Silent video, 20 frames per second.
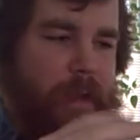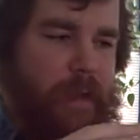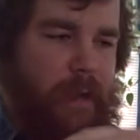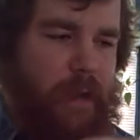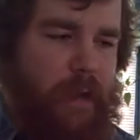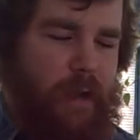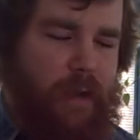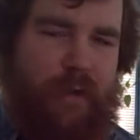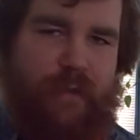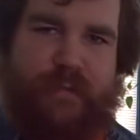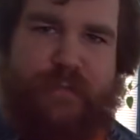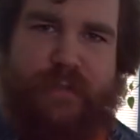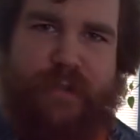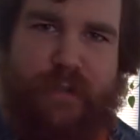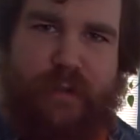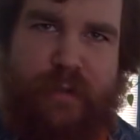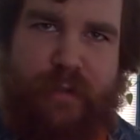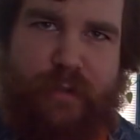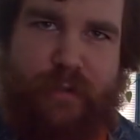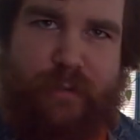Oh,
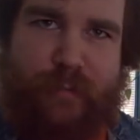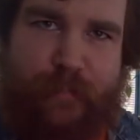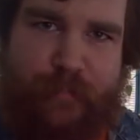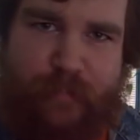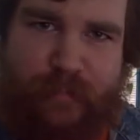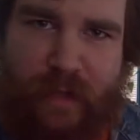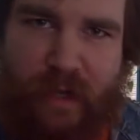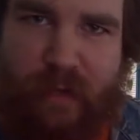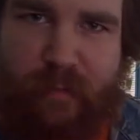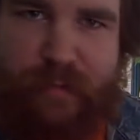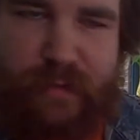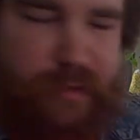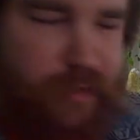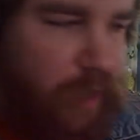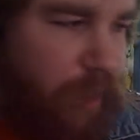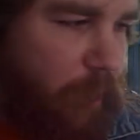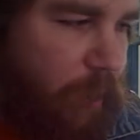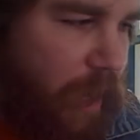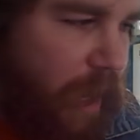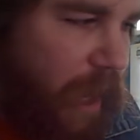dude, I'm
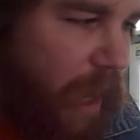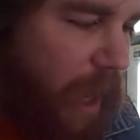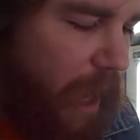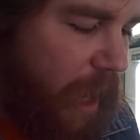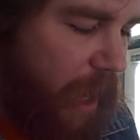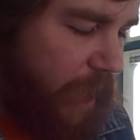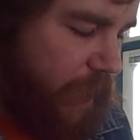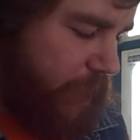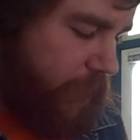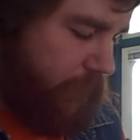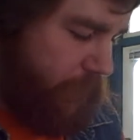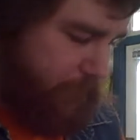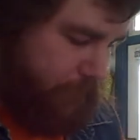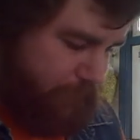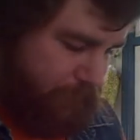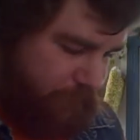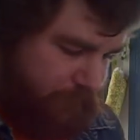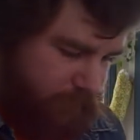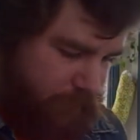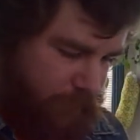so high.
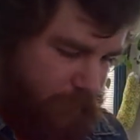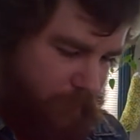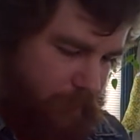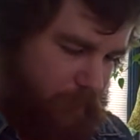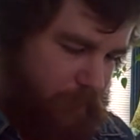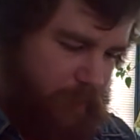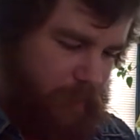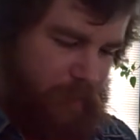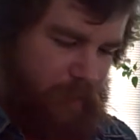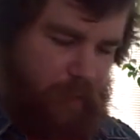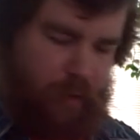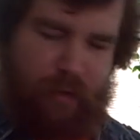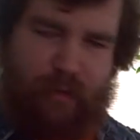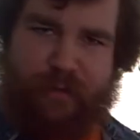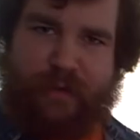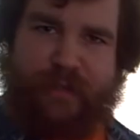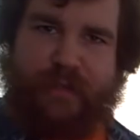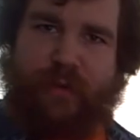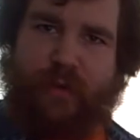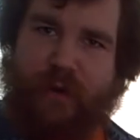
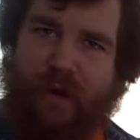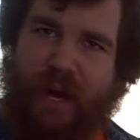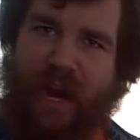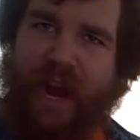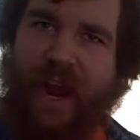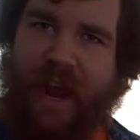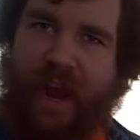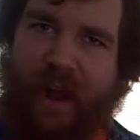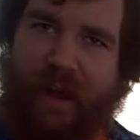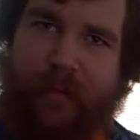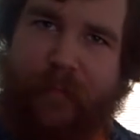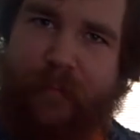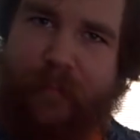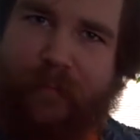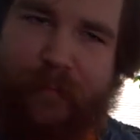Holy crap.